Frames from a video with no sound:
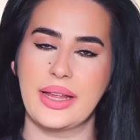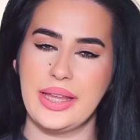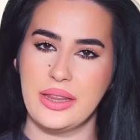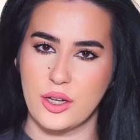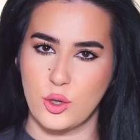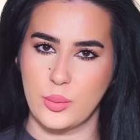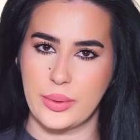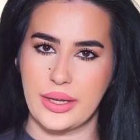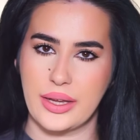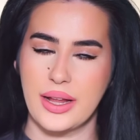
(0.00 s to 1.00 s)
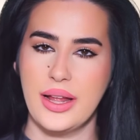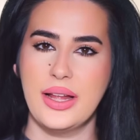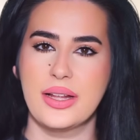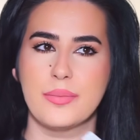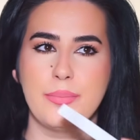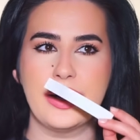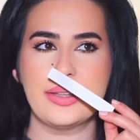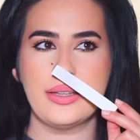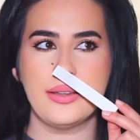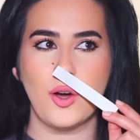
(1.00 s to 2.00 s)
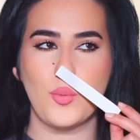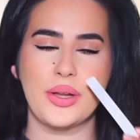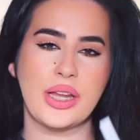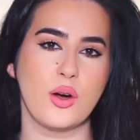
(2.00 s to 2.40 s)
in the opening, but in the opening